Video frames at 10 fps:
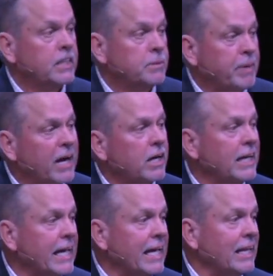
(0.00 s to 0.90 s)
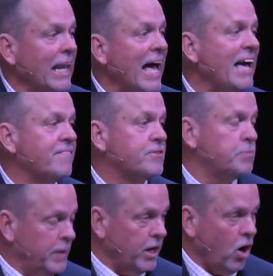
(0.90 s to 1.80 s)
Apparently, life's
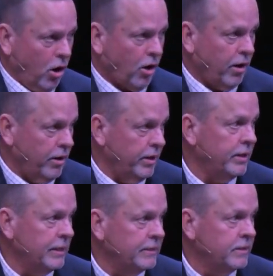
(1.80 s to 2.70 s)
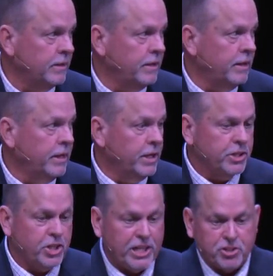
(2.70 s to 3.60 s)
been hard.
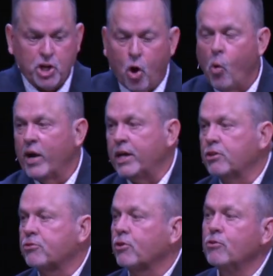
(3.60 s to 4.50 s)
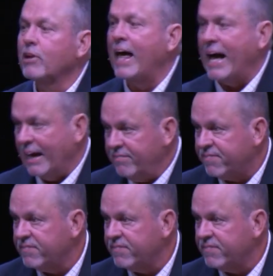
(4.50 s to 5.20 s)
She's going through life.